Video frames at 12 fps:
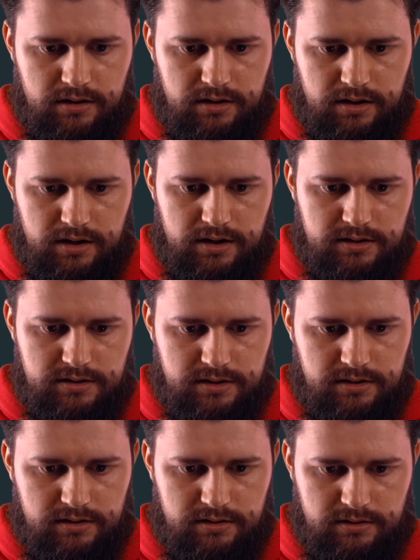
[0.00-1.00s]

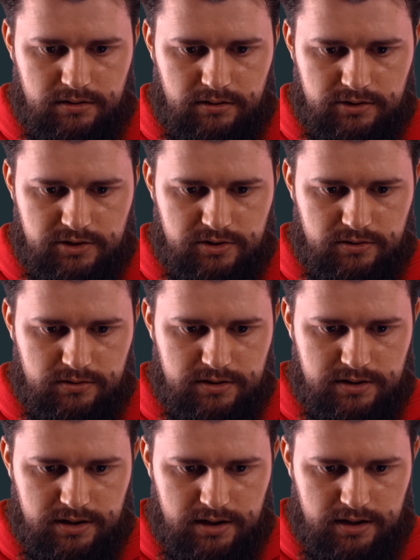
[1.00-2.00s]
and also
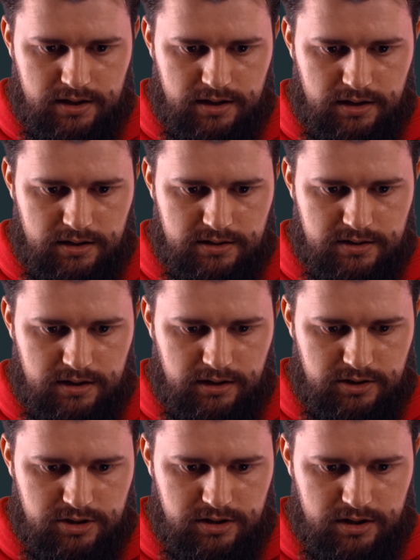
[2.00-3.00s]
done is
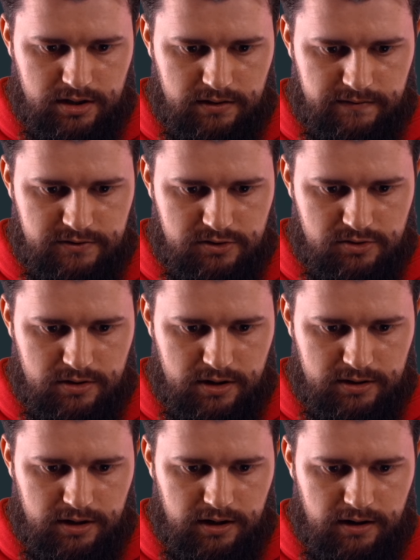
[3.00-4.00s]
a chain of
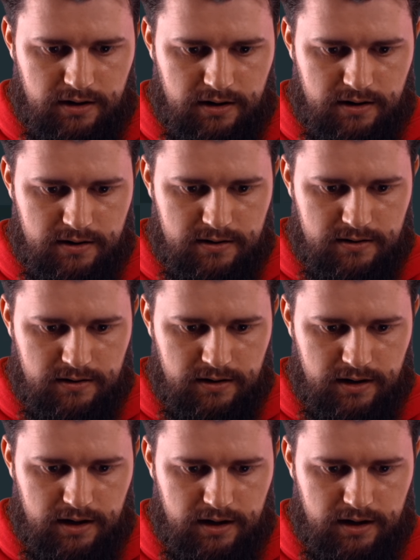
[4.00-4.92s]
struct here